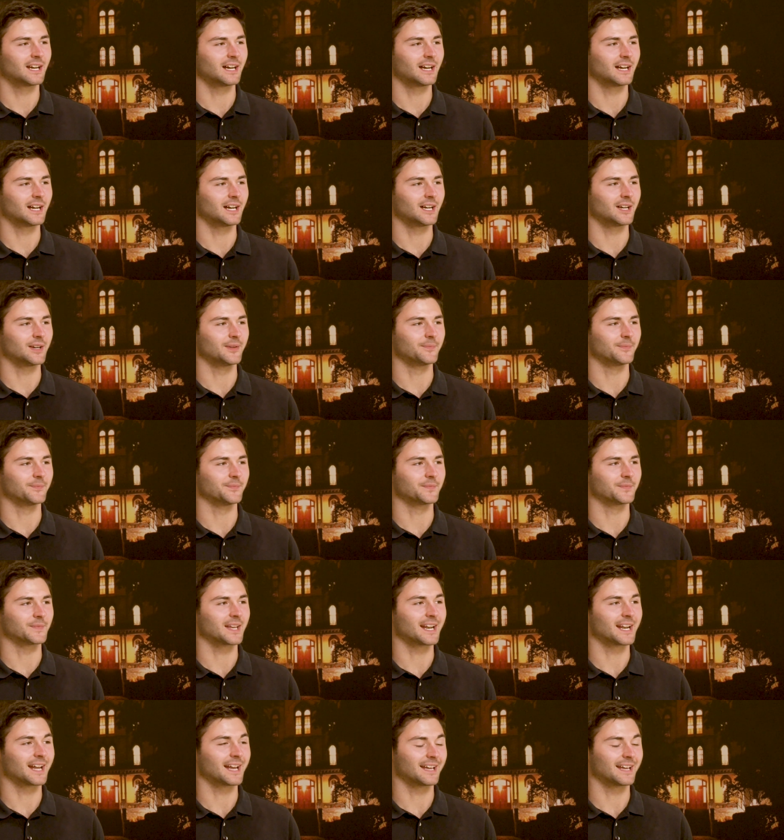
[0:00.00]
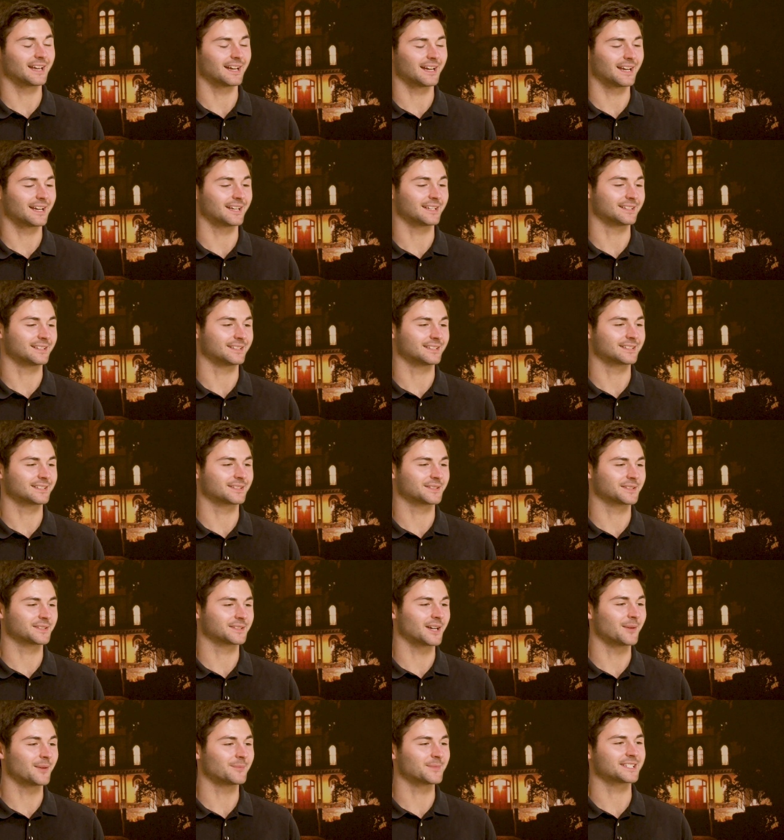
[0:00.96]
Um, and I, I had
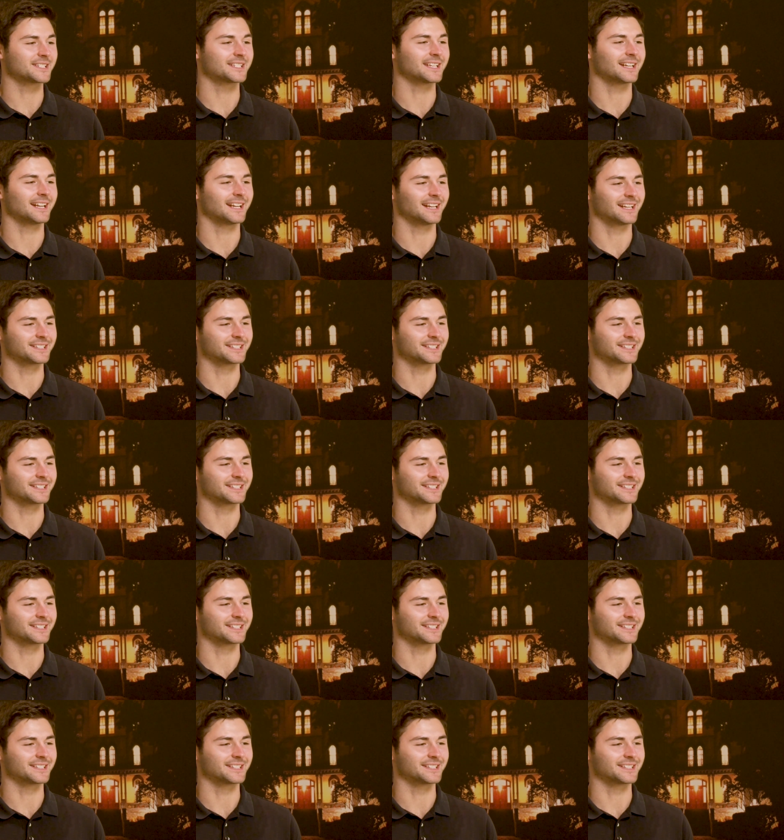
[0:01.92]
come to St.